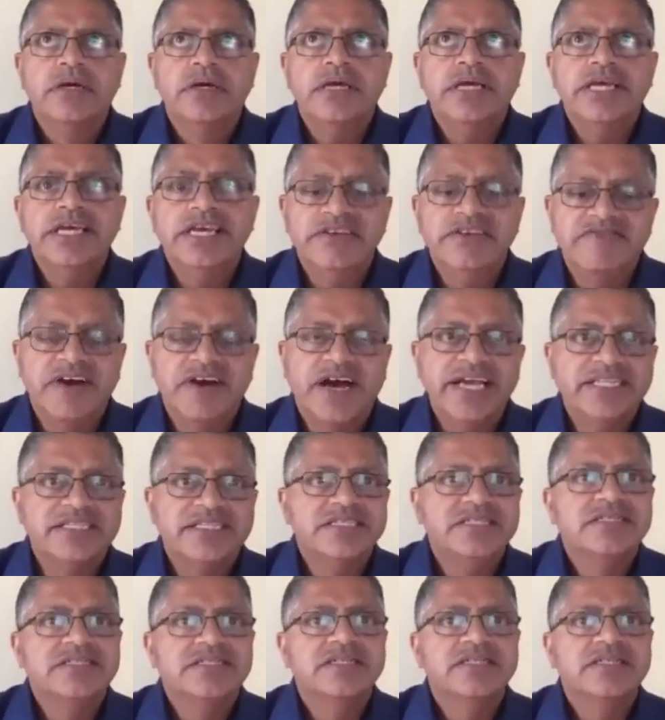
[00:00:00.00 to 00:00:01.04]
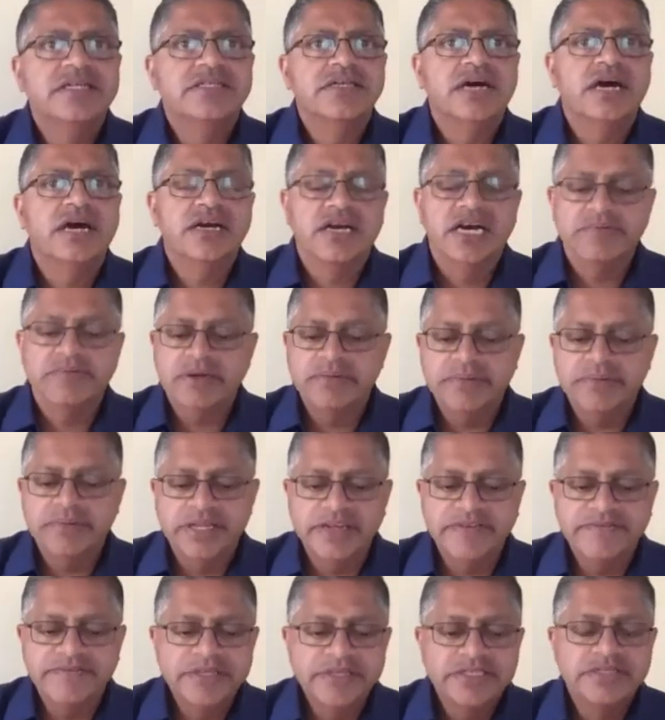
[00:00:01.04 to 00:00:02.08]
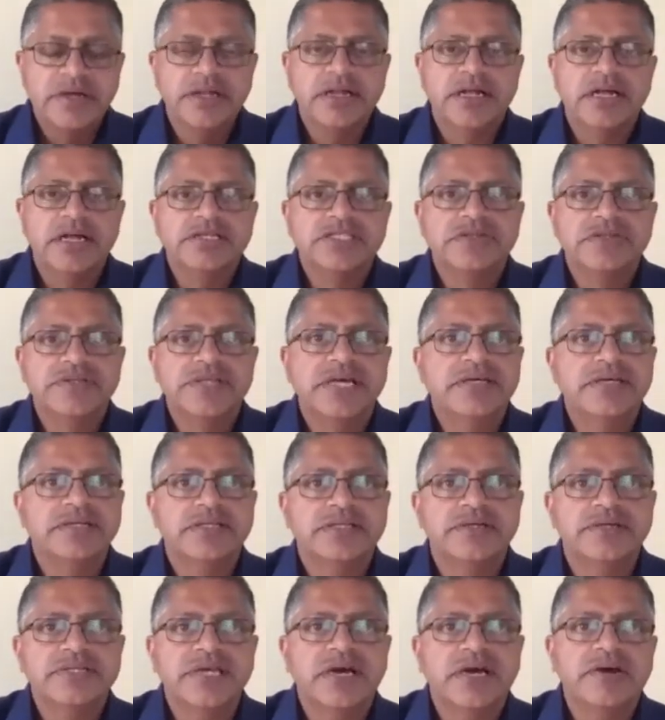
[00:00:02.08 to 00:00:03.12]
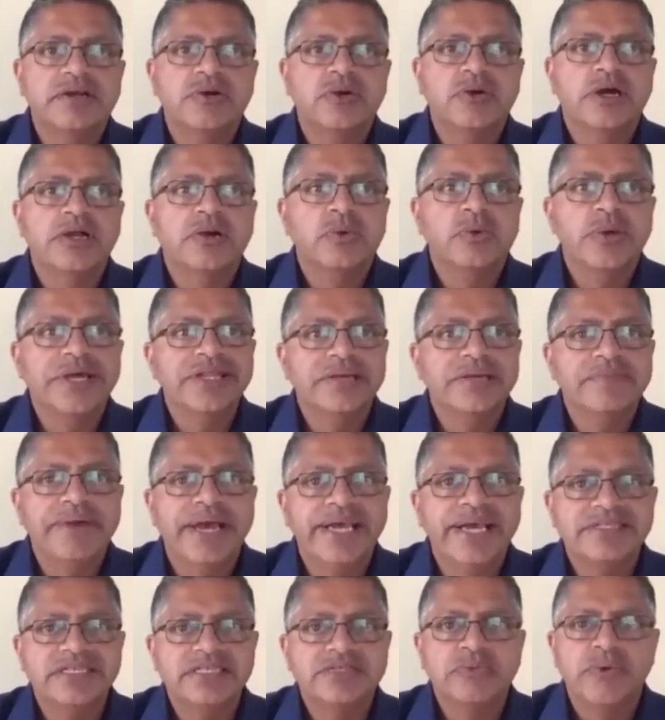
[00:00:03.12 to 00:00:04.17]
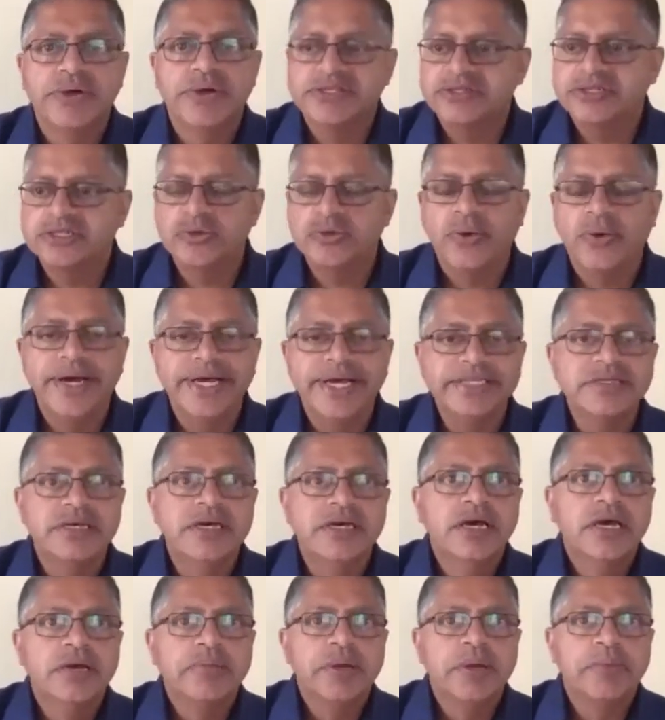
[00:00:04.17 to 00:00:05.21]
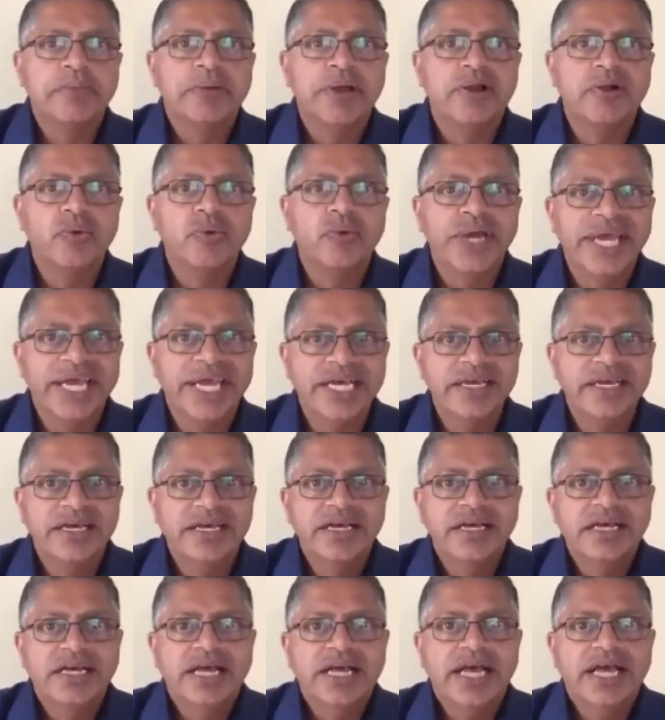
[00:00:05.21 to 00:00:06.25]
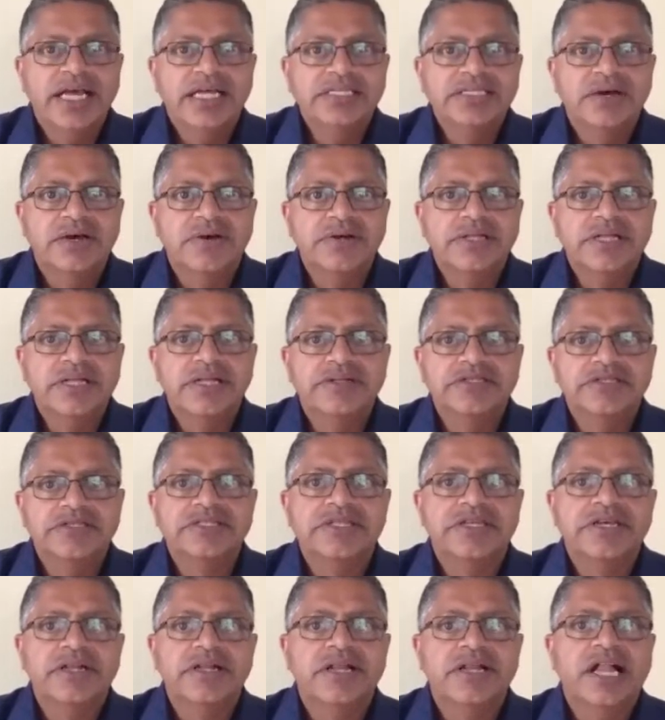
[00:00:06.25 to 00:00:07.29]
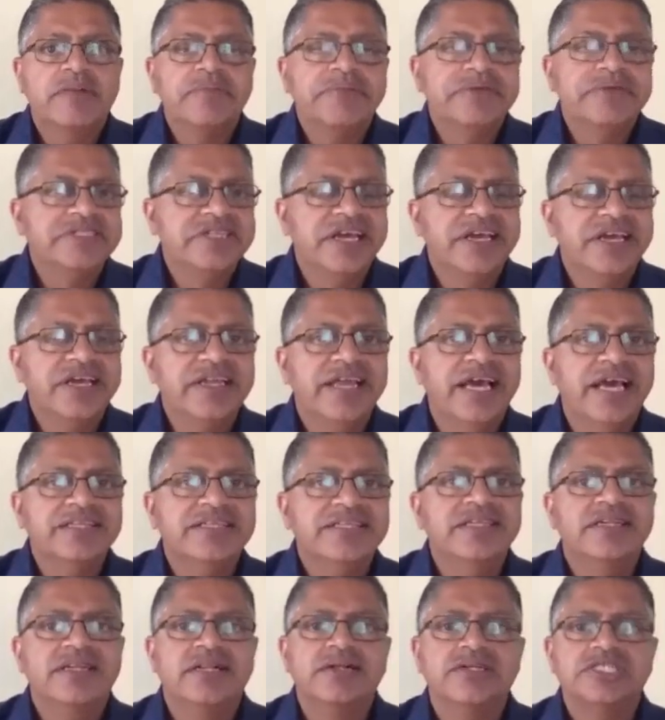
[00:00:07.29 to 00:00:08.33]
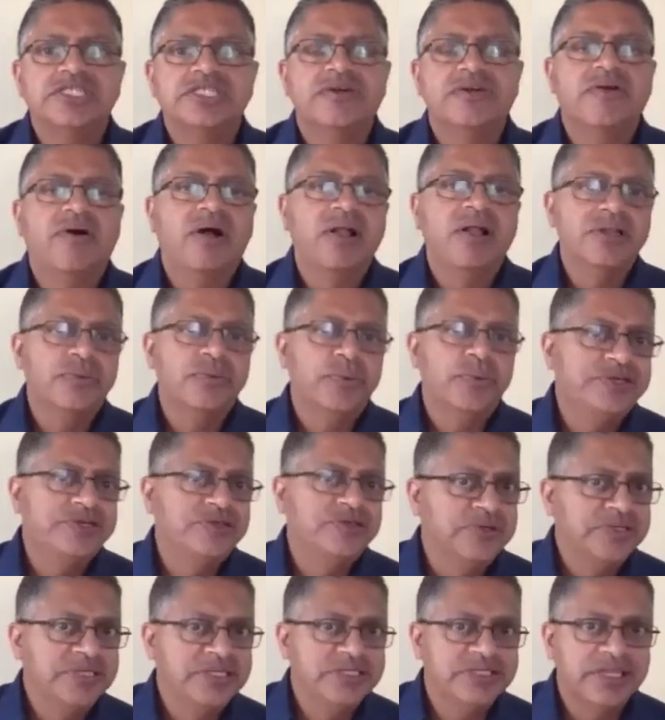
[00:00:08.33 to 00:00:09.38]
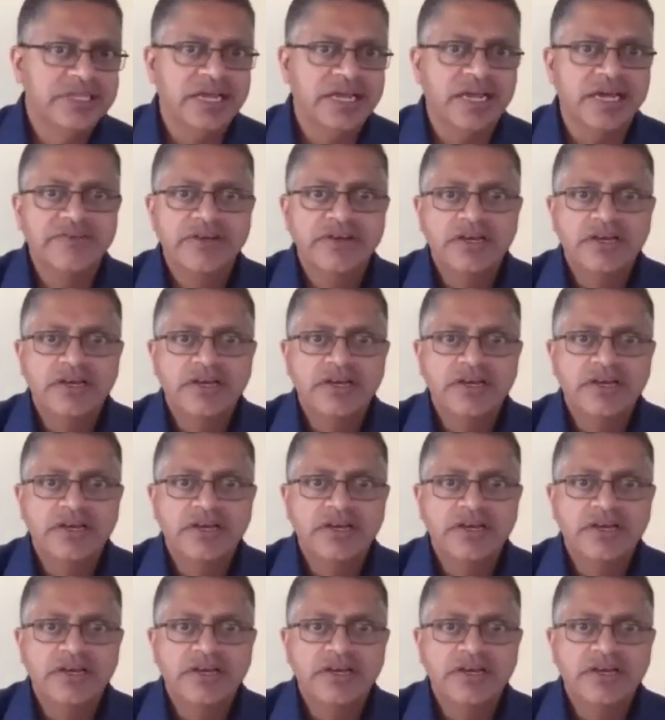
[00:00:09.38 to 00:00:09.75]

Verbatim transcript: Evite dot com, I believe. So I'll shoot those out on a, on a, weekly basis, once or twice per week. And so it'll just it'll help you stay connected, and I'll share all the resources that I